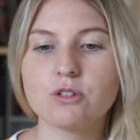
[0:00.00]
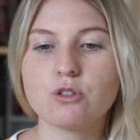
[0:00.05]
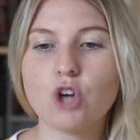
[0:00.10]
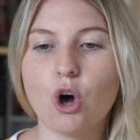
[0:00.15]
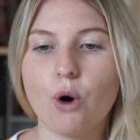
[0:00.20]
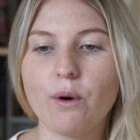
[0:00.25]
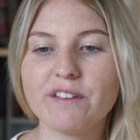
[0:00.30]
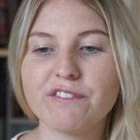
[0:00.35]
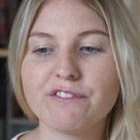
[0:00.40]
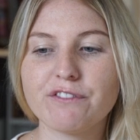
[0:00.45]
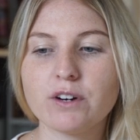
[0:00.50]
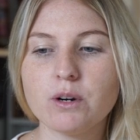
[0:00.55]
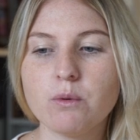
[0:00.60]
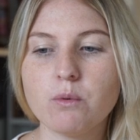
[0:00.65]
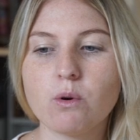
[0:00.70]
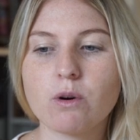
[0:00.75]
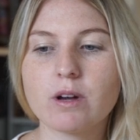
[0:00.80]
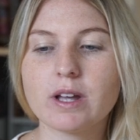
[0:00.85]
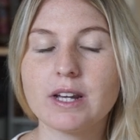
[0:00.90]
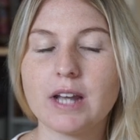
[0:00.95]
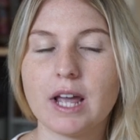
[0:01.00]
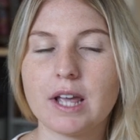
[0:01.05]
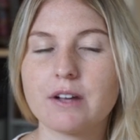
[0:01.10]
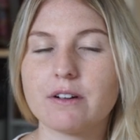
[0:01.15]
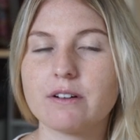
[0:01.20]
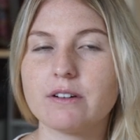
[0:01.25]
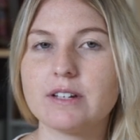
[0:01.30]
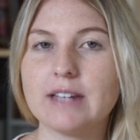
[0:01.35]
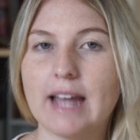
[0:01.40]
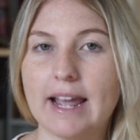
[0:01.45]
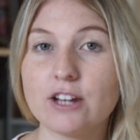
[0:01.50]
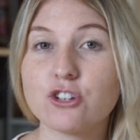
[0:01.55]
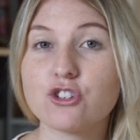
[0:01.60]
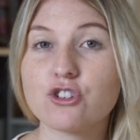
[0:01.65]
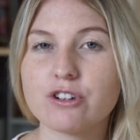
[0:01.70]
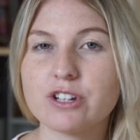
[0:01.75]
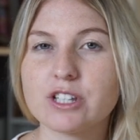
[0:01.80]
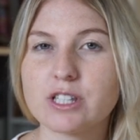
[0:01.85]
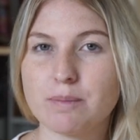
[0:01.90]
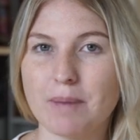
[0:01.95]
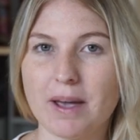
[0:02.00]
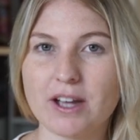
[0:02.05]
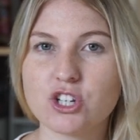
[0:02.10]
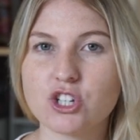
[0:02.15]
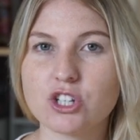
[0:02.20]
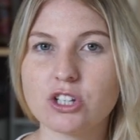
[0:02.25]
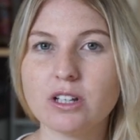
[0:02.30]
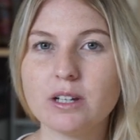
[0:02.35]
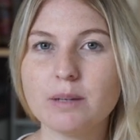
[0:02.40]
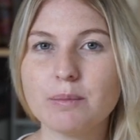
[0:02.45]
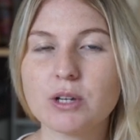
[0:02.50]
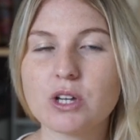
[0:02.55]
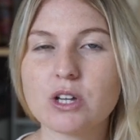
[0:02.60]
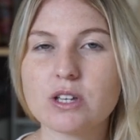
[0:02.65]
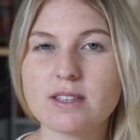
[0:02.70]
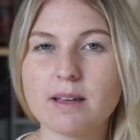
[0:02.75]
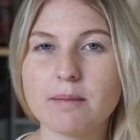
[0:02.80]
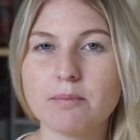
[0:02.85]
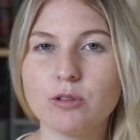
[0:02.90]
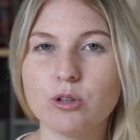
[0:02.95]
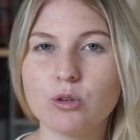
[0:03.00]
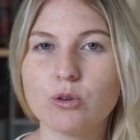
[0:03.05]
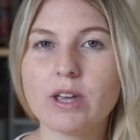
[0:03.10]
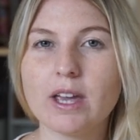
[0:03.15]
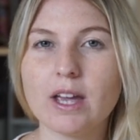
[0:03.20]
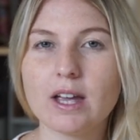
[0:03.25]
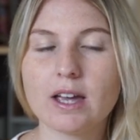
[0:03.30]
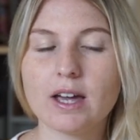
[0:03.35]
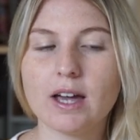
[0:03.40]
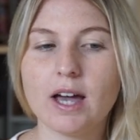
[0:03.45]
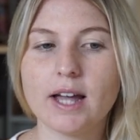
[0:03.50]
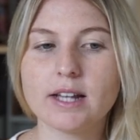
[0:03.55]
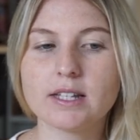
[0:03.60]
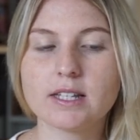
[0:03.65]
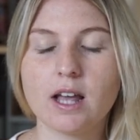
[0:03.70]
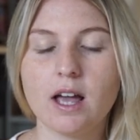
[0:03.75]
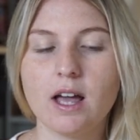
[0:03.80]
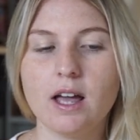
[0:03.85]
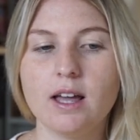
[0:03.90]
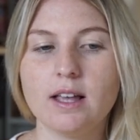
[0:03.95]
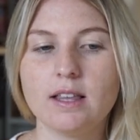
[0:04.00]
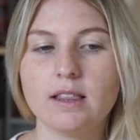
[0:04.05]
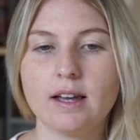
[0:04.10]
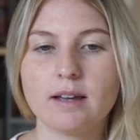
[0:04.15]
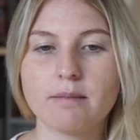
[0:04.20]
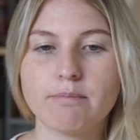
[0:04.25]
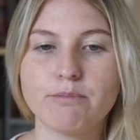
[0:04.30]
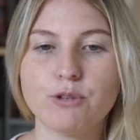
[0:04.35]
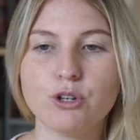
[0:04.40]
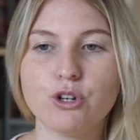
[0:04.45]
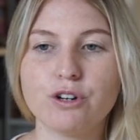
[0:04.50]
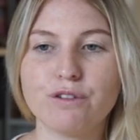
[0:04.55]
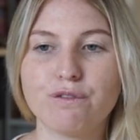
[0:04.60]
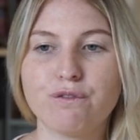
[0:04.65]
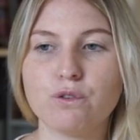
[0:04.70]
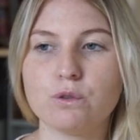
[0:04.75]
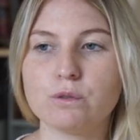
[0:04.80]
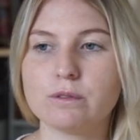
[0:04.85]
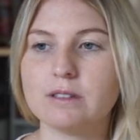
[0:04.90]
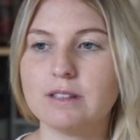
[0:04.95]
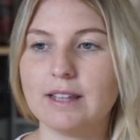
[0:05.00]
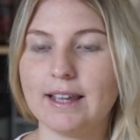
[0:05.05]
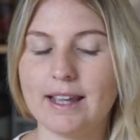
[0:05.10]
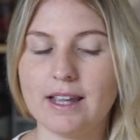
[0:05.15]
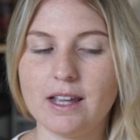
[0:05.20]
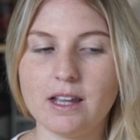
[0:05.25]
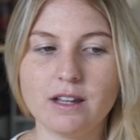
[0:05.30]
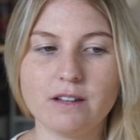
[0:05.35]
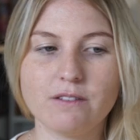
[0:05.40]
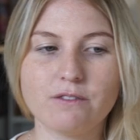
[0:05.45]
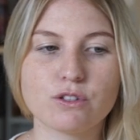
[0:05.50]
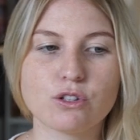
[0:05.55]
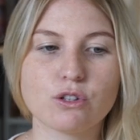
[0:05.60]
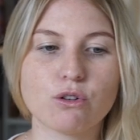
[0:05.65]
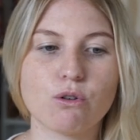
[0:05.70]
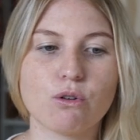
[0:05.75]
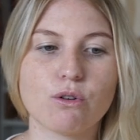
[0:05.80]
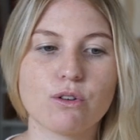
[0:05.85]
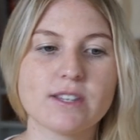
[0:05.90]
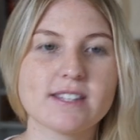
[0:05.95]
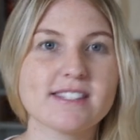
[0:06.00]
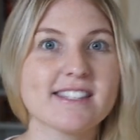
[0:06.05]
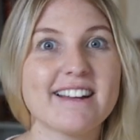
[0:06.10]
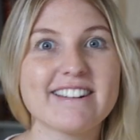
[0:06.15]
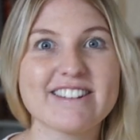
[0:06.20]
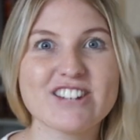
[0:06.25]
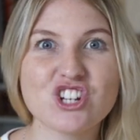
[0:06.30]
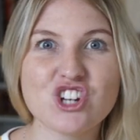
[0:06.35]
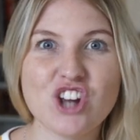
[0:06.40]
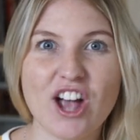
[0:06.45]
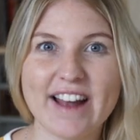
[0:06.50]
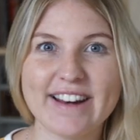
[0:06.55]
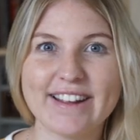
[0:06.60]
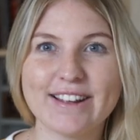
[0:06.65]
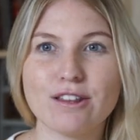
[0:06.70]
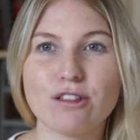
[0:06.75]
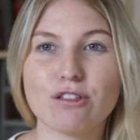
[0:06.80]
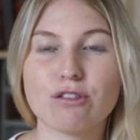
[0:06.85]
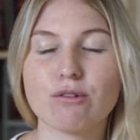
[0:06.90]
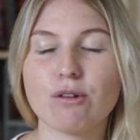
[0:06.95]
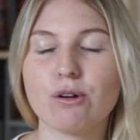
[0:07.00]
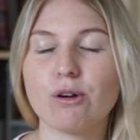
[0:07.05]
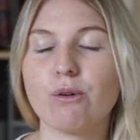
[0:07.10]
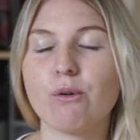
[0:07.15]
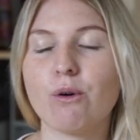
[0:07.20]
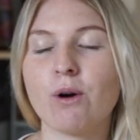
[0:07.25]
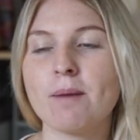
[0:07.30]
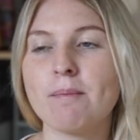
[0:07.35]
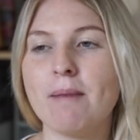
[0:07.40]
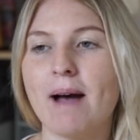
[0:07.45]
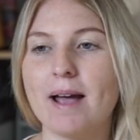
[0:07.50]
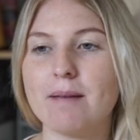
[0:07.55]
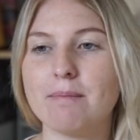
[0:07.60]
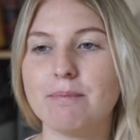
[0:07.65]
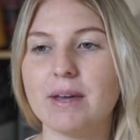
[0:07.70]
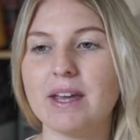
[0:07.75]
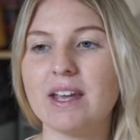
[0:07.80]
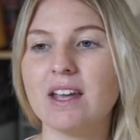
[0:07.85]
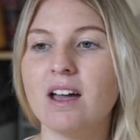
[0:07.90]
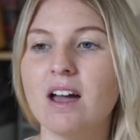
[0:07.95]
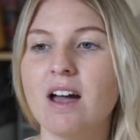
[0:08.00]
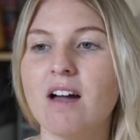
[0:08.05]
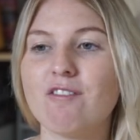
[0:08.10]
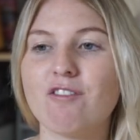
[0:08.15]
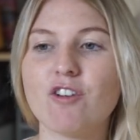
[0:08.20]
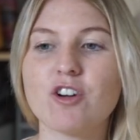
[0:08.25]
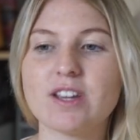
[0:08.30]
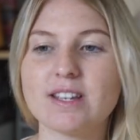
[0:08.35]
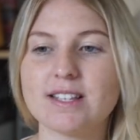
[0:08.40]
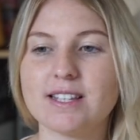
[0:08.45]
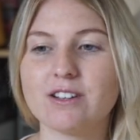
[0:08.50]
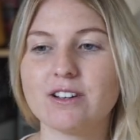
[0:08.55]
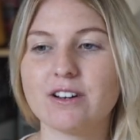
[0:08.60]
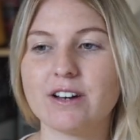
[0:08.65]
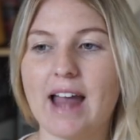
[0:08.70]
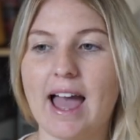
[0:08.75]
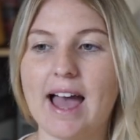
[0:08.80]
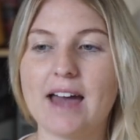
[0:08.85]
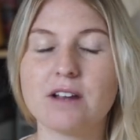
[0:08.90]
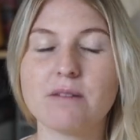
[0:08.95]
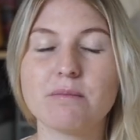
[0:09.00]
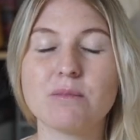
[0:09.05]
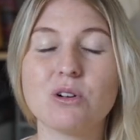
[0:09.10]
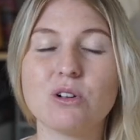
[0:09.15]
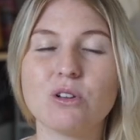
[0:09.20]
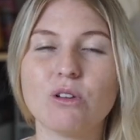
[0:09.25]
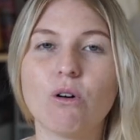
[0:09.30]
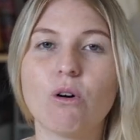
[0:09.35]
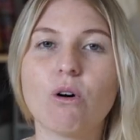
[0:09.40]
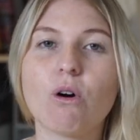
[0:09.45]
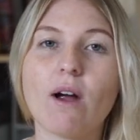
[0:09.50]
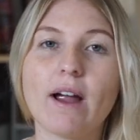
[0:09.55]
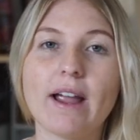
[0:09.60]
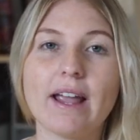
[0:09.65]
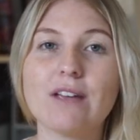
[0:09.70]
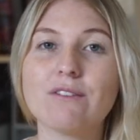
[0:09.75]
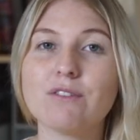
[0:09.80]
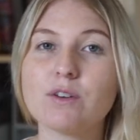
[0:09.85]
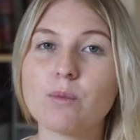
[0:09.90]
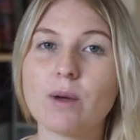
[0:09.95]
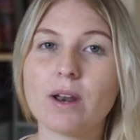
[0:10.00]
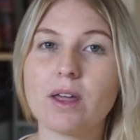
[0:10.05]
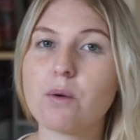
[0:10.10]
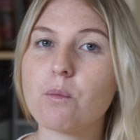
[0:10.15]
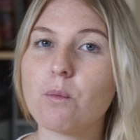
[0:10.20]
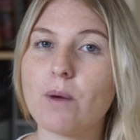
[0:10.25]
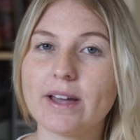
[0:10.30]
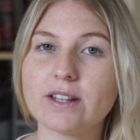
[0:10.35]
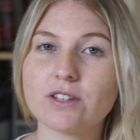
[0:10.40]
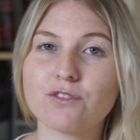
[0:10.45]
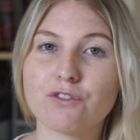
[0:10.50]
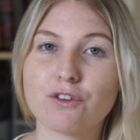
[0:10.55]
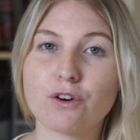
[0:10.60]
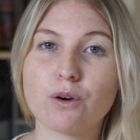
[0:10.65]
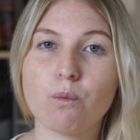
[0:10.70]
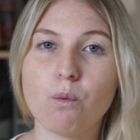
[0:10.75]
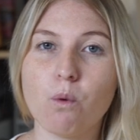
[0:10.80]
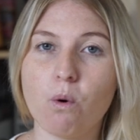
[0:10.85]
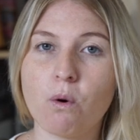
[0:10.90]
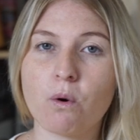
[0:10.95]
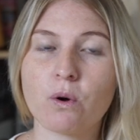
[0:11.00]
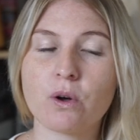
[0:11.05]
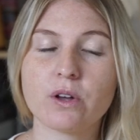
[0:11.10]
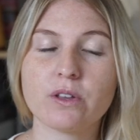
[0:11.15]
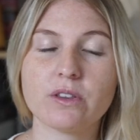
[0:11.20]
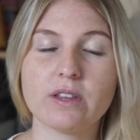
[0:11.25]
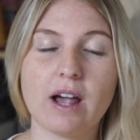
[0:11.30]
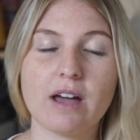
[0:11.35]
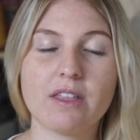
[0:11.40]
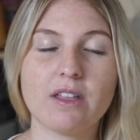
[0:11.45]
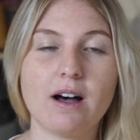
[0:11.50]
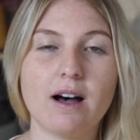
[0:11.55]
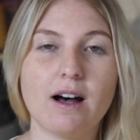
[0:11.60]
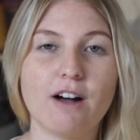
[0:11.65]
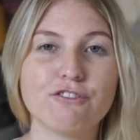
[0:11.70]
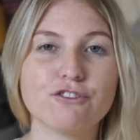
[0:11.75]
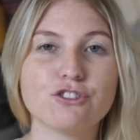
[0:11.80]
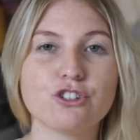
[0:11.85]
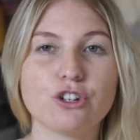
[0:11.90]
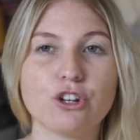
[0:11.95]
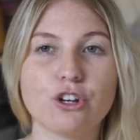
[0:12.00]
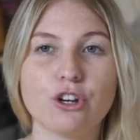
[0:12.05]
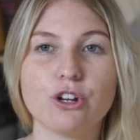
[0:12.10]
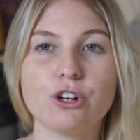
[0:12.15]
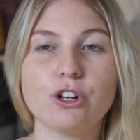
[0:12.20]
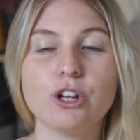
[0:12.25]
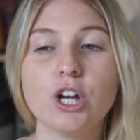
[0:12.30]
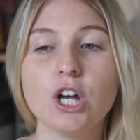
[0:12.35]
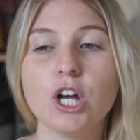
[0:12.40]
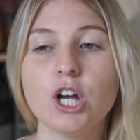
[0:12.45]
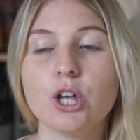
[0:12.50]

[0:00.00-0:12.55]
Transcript: going for a walk in nature especially, because I'm looking at like beautiful leaves or the sun shining through, or it might be focusing on an animal, or even when I went for a walk the other afternoon,